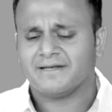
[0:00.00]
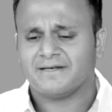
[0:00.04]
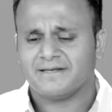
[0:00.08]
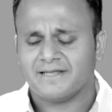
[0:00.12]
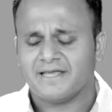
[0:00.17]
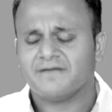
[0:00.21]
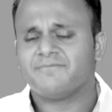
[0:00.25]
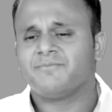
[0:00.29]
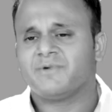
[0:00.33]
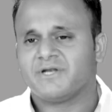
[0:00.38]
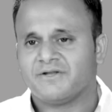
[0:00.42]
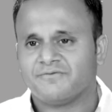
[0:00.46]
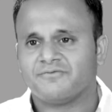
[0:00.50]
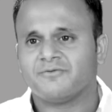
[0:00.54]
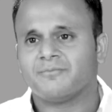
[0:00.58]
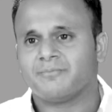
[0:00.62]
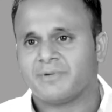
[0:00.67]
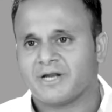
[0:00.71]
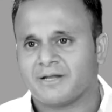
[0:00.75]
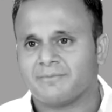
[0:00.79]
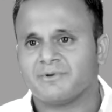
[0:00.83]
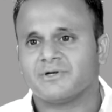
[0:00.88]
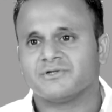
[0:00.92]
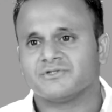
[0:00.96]
It gave me different
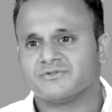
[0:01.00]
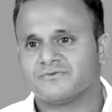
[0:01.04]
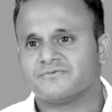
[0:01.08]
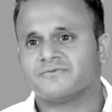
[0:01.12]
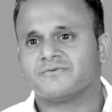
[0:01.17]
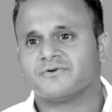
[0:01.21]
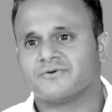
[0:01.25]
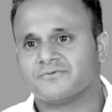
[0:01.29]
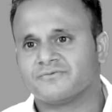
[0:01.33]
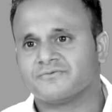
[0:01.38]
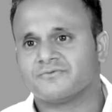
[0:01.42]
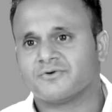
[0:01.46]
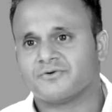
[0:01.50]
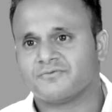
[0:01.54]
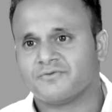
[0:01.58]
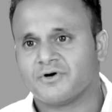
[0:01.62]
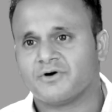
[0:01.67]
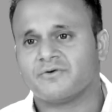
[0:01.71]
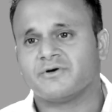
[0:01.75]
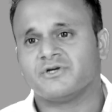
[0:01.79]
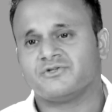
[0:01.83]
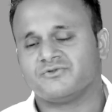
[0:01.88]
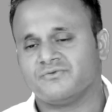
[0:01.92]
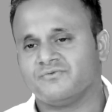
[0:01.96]
parameters of
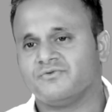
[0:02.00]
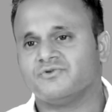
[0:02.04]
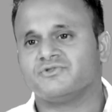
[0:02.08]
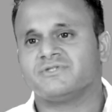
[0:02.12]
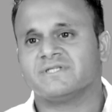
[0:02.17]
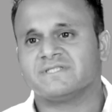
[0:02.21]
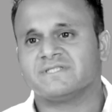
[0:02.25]
how I should view